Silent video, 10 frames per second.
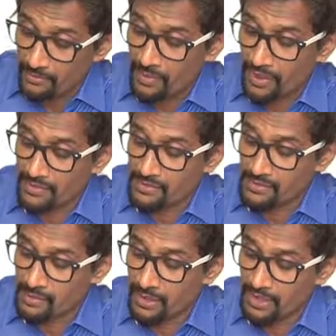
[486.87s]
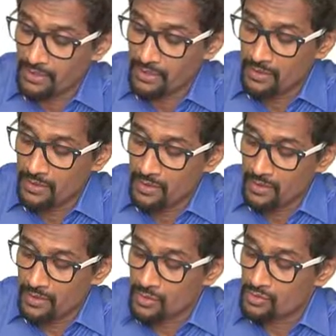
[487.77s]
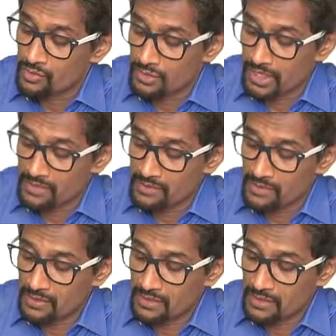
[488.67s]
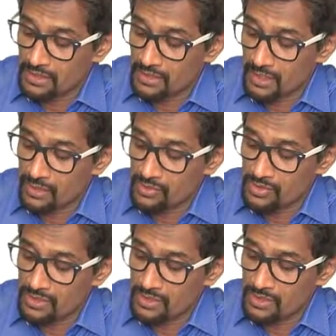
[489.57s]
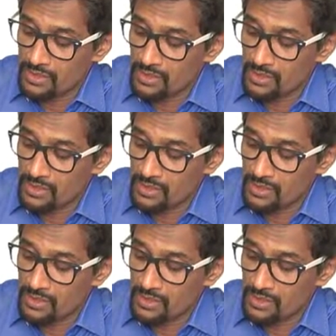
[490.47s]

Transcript: minus one. So that is thirty thousand